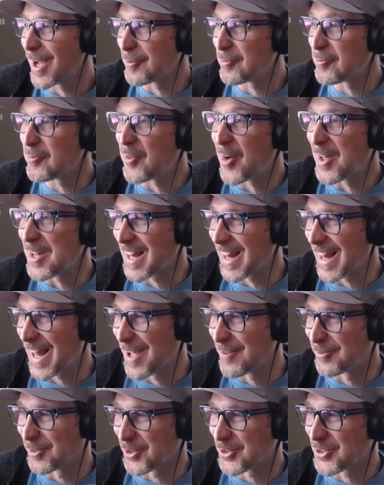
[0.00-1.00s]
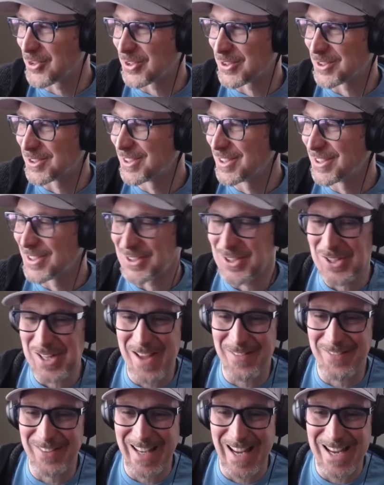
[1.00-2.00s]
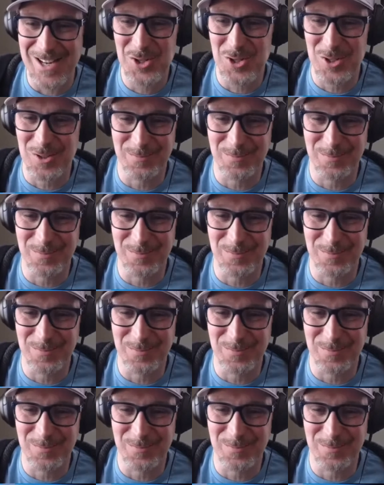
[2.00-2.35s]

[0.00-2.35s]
fun level to navigation.